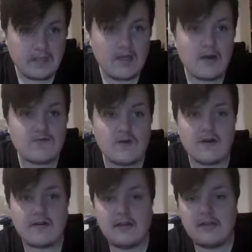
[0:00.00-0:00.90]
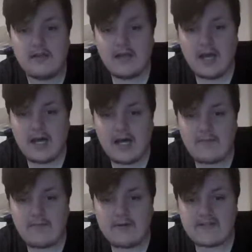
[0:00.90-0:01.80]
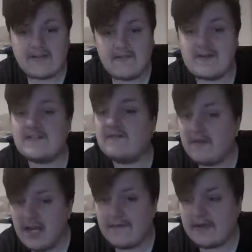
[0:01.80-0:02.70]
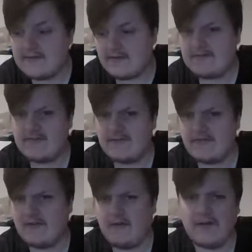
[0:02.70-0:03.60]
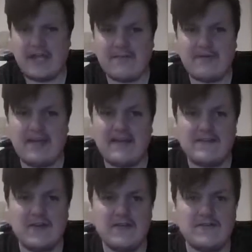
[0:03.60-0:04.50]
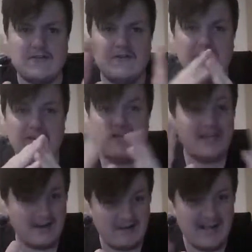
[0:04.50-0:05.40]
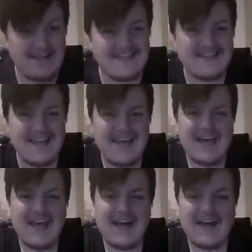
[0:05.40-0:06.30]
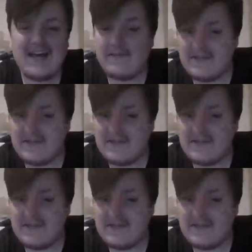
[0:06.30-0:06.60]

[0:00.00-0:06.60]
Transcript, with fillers: I was wrong. Um, but it's their first in five years, so it's also a long gap, and it's titled, here it is, uh, Heavy